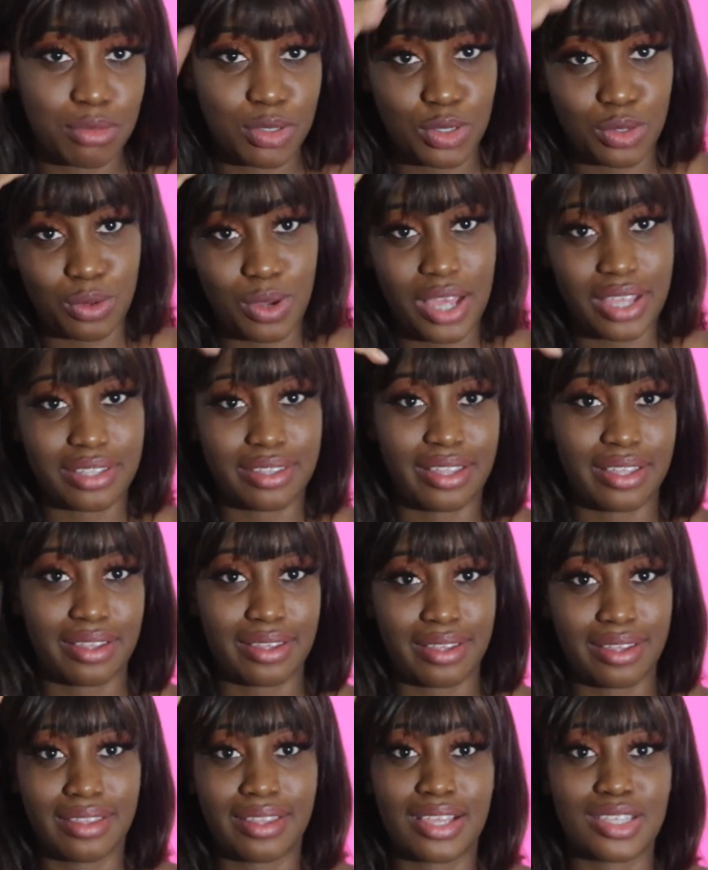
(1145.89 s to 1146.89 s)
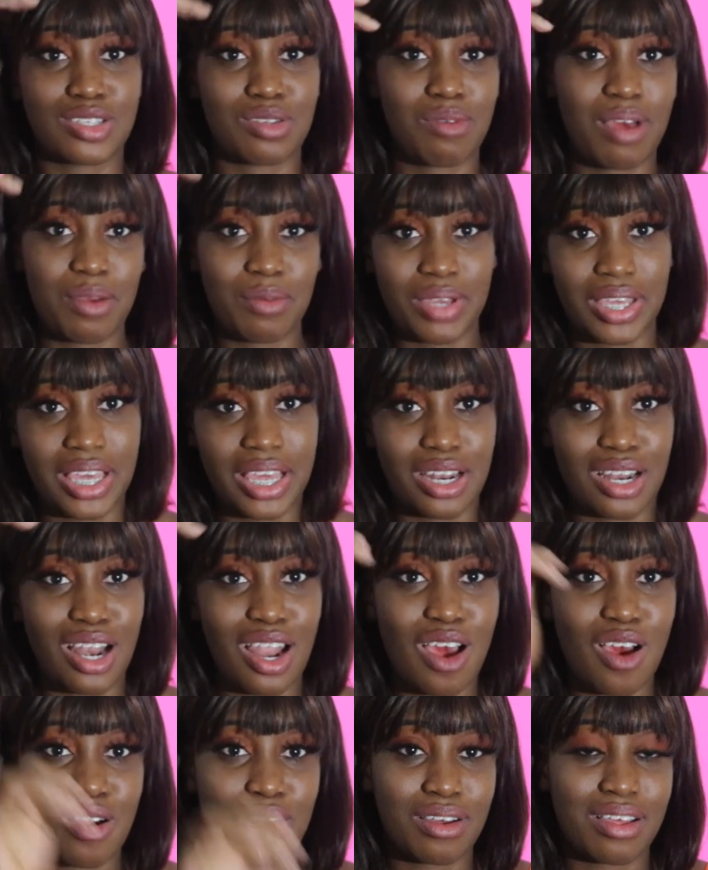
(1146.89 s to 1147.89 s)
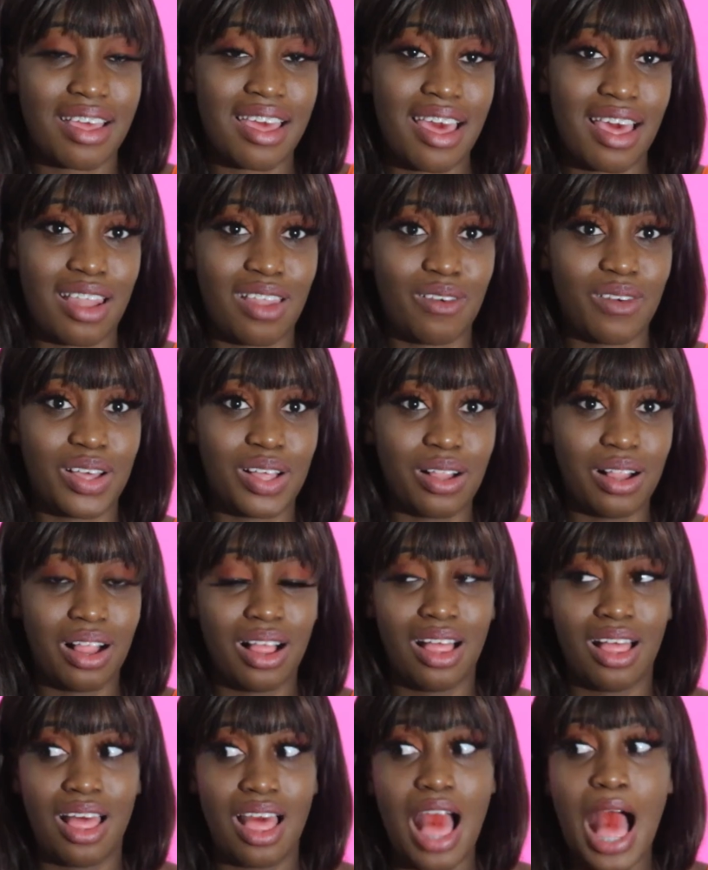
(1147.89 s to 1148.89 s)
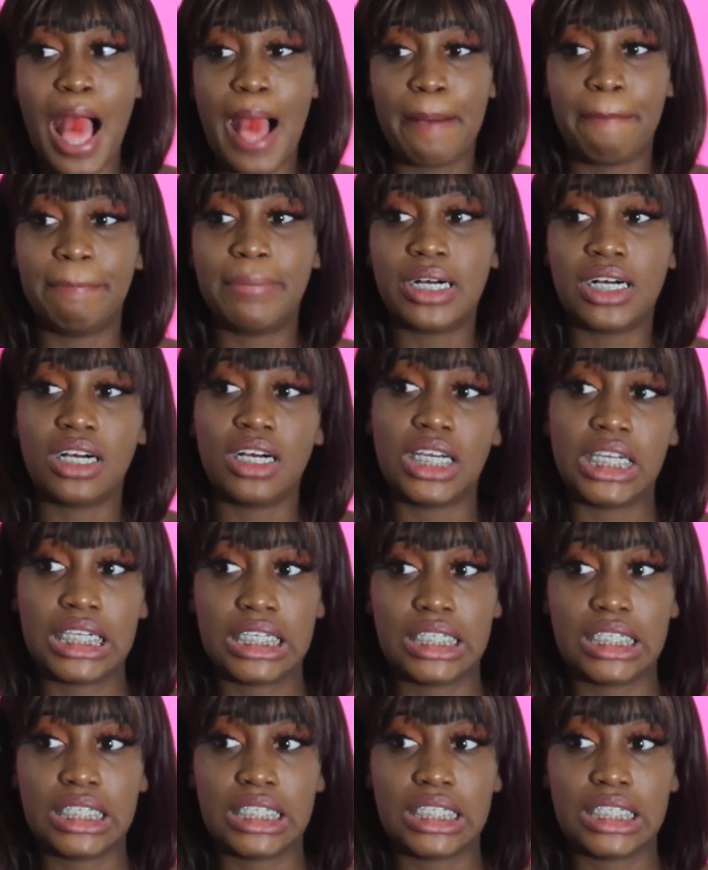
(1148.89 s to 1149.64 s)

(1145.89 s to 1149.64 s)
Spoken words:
so I think that's why we get along, lol. But,